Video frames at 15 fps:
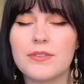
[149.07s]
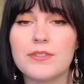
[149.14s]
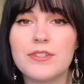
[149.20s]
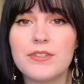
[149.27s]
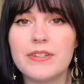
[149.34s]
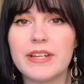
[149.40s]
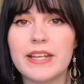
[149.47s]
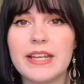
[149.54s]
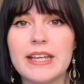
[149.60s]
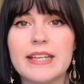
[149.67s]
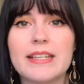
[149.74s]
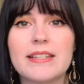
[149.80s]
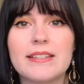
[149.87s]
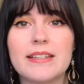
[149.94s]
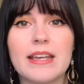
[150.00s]
Guin
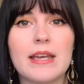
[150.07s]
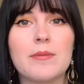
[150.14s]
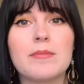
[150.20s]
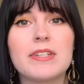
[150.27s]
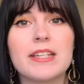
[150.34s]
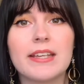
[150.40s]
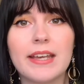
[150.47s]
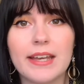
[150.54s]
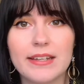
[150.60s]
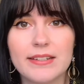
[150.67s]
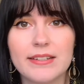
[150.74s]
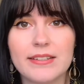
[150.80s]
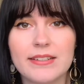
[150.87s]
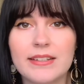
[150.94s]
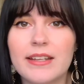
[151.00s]
is named Ged,
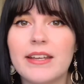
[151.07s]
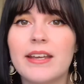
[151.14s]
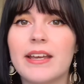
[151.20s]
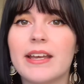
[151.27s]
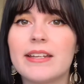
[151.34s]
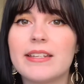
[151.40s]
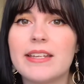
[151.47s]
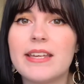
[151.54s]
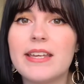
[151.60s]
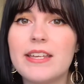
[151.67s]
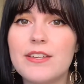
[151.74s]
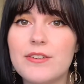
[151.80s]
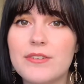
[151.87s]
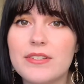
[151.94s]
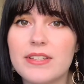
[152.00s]
and he
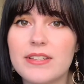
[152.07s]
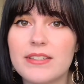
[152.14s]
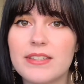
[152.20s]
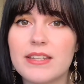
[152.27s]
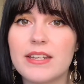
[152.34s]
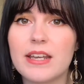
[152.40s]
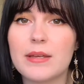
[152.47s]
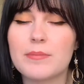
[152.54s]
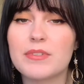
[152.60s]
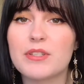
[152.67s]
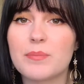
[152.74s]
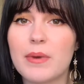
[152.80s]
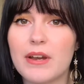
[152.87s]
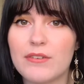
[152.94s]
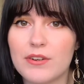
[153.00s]
uses the name
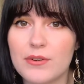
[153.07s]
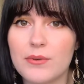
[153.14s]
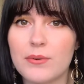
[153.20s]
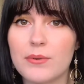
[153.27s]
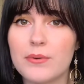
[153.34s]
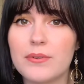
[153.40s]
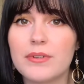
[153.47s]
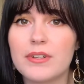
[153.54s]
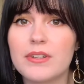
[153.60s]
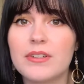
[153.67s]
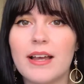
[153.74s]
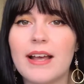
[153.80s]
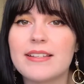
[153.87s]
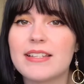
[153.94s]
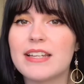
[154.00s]
Sparrowhawk
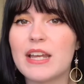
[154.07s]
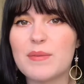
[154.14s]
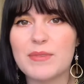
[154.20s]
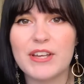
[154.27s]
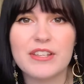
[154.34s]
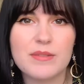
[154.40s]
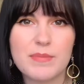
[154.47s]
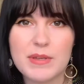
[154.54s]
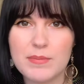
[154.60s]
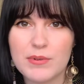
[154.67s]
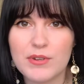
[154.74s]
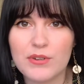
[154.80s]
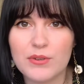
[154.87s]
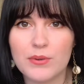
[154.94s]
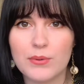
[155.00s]
as a name that other people
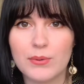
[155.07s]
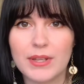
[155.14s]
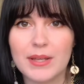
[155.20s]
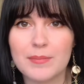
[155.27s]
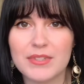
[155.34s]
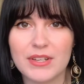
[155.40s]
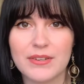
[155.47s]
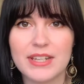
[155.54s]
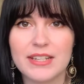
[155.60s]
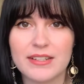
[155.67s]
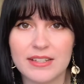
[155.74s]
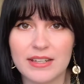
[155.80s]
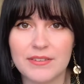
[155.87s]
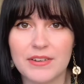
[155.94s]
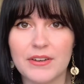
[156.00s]
can call him, so he
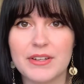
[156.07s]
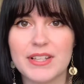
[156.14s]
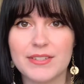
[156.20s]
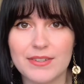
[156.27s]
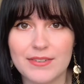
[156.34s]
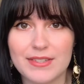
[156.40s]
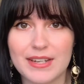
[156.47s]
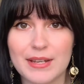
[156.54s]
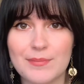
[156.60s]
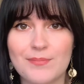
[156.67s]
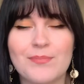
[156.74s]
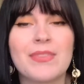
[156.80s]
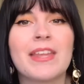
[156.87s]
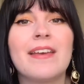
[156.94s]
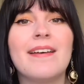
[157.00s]
doesn't give out his username.
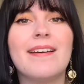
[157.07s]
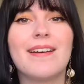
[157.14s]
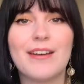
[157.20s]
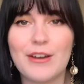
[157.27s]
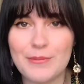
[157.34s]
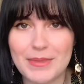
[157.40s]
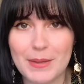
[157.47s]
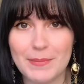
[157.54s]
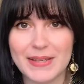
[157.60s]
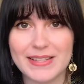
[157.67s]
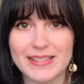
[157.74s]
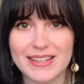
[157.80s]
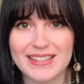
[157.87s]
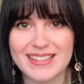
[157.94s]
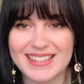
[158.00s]
I hope that made
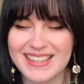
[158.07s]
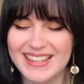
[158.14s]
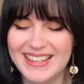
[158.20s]
sense.